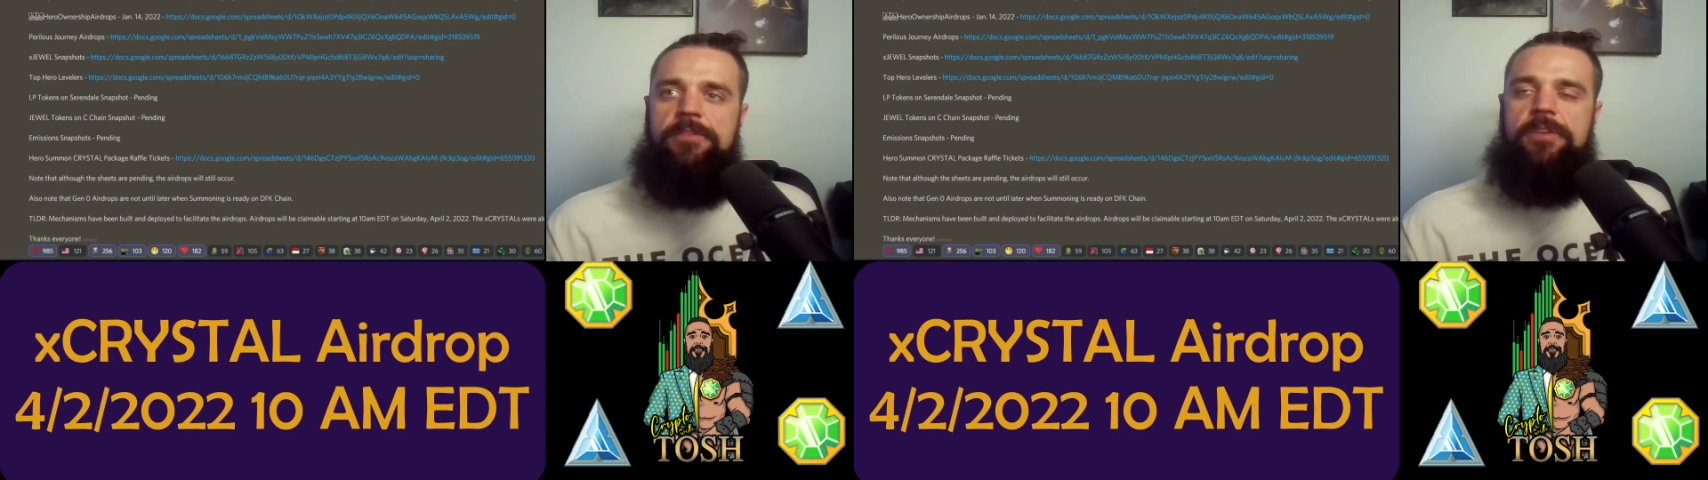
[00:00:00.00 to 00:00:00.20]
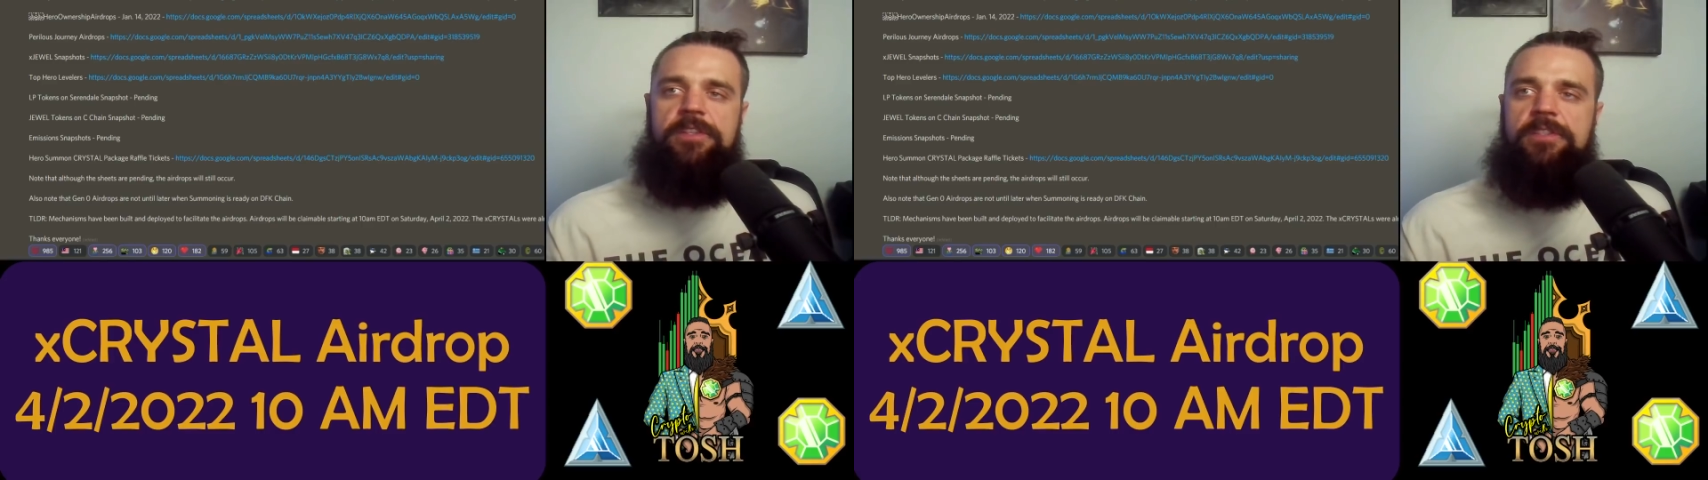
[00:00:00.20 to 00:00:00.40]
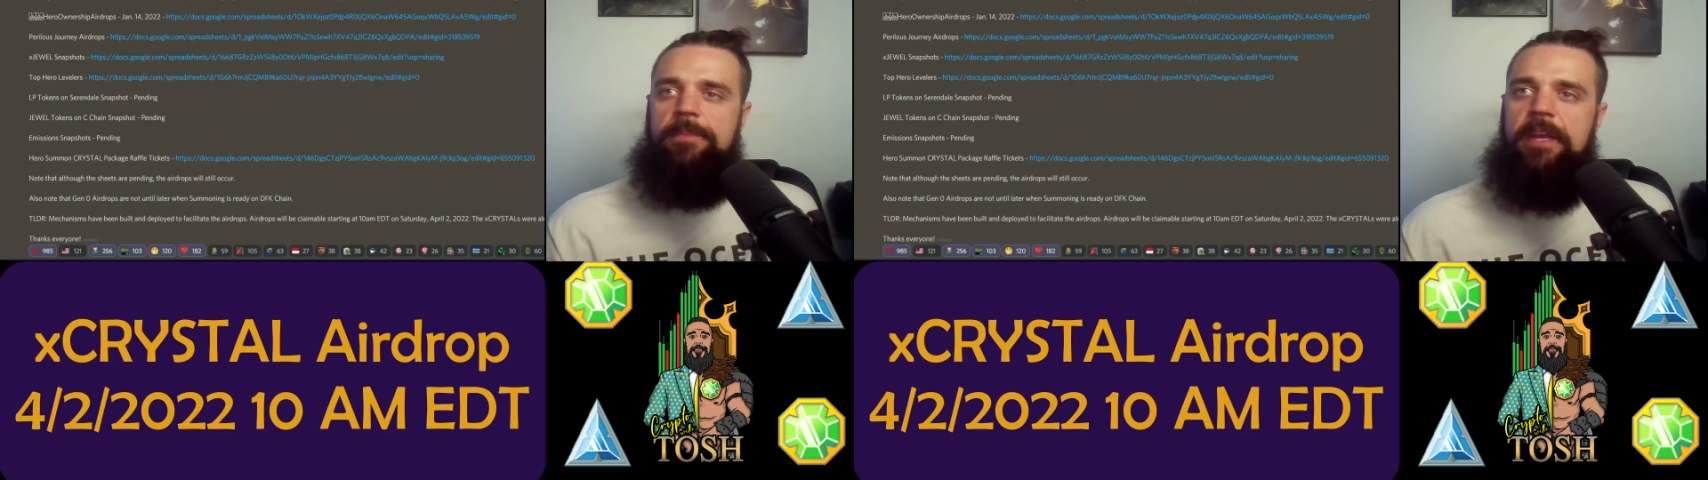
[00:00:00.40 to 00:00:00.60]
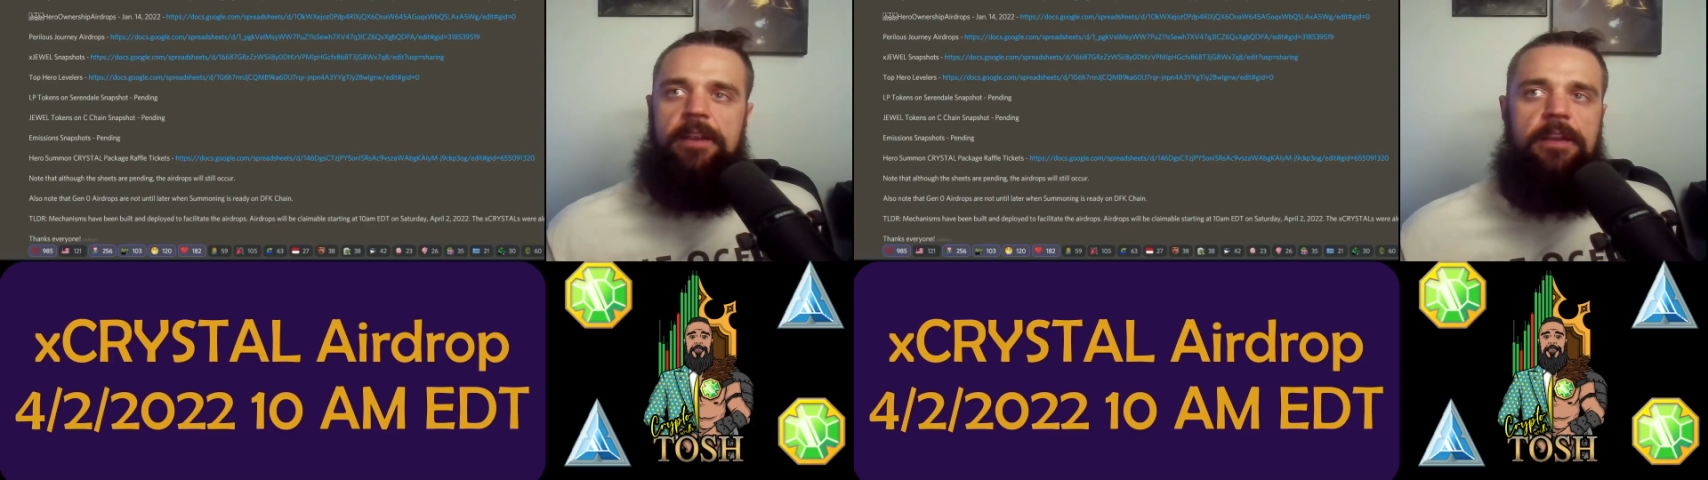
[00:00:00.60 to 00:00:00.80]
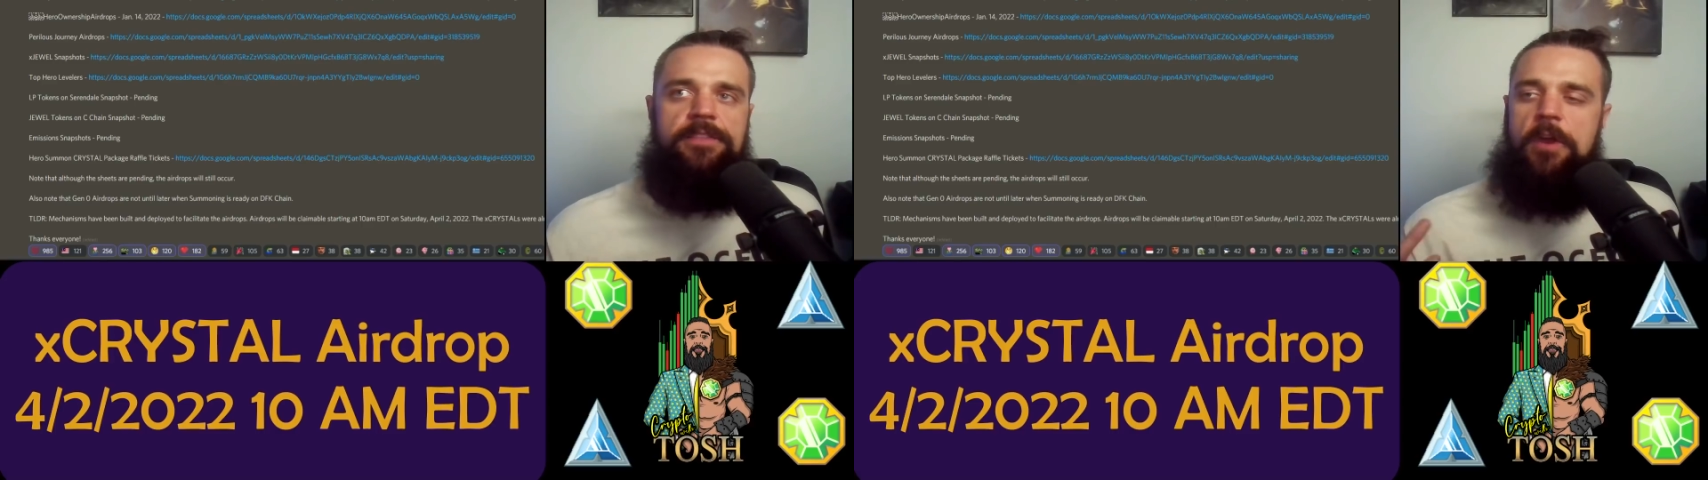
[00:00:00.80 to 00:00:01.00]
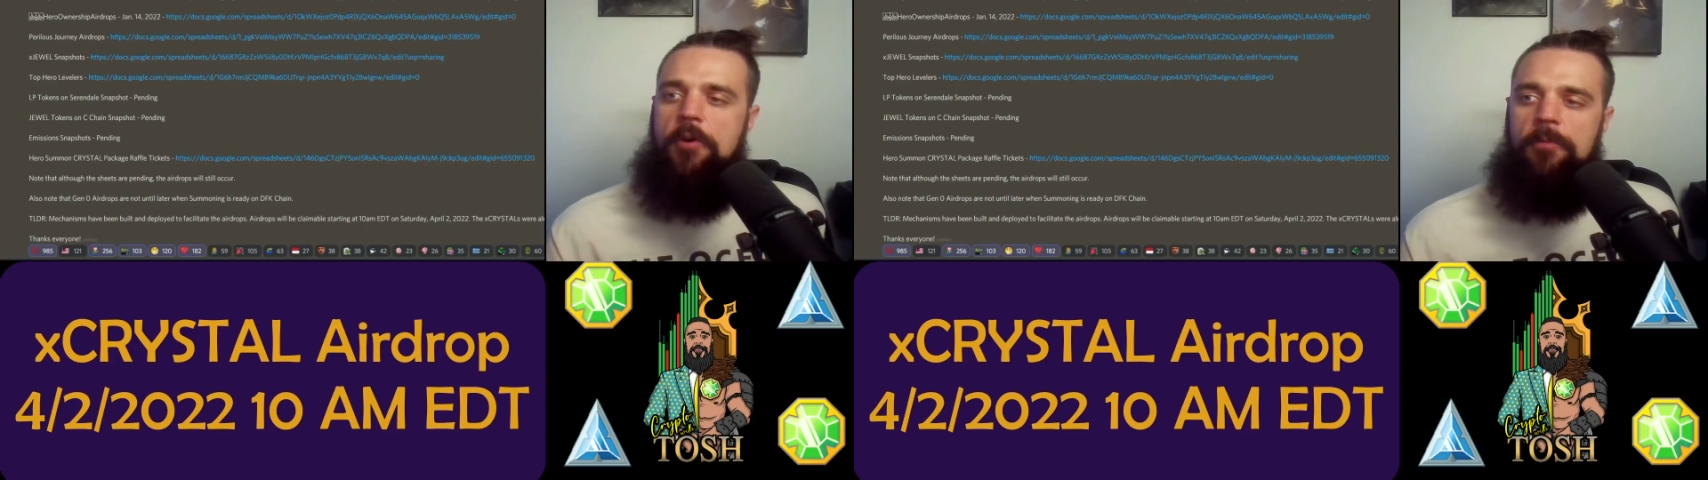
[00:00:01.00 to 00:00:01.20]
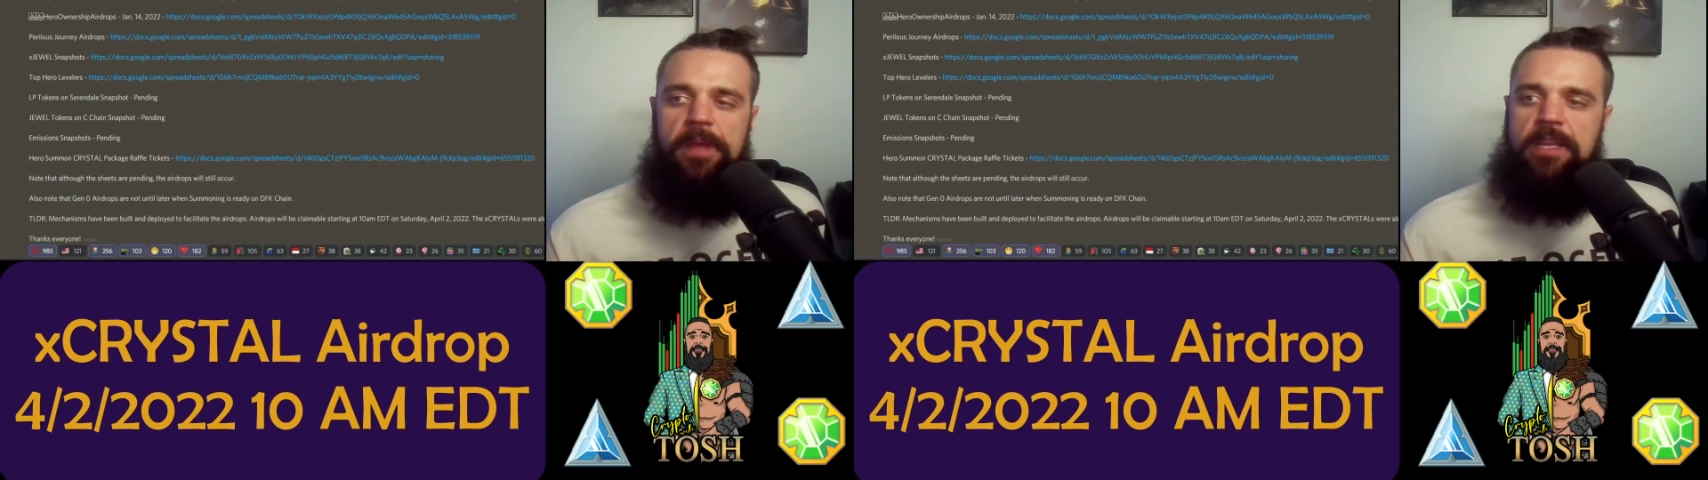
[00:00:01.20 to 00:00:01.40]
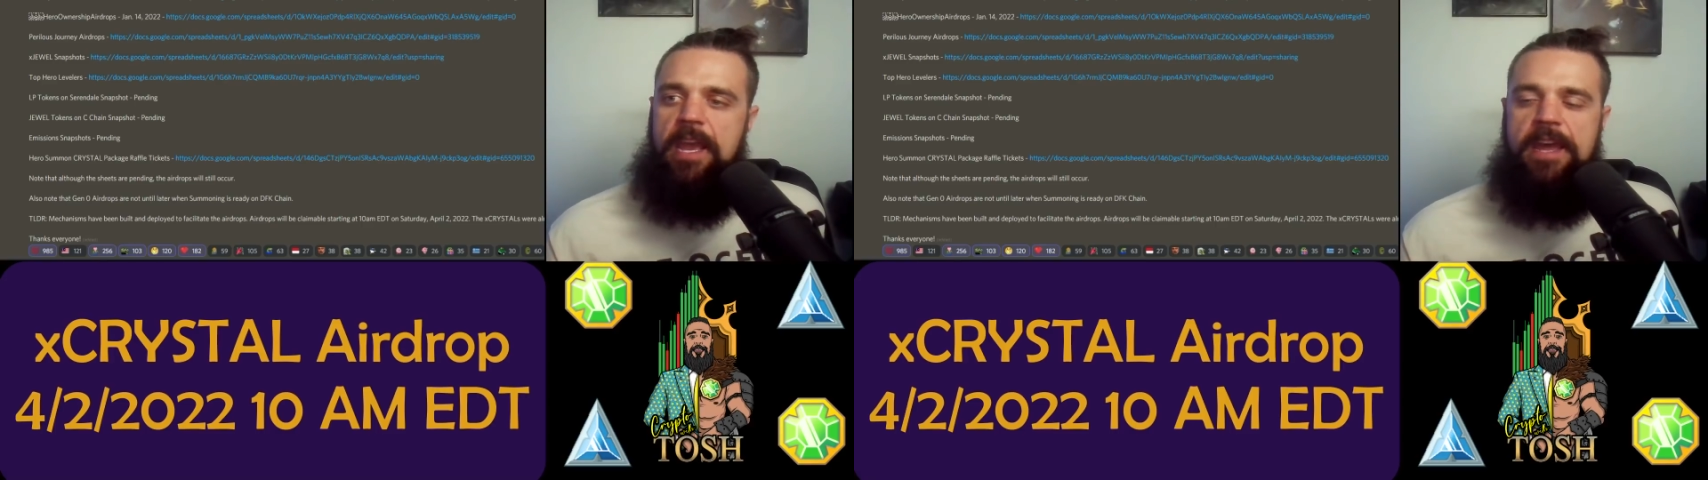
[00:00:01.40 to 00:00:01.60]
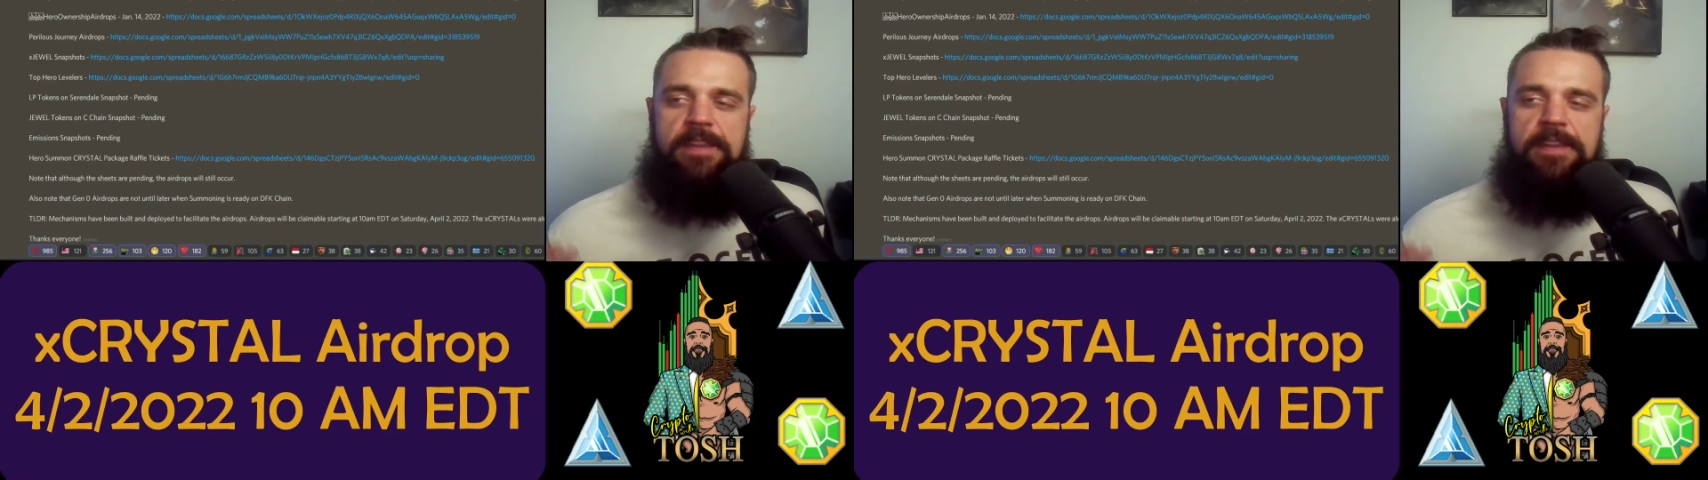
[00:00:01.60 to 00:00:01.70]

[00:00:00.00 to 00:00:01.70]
crystal pairs open yet.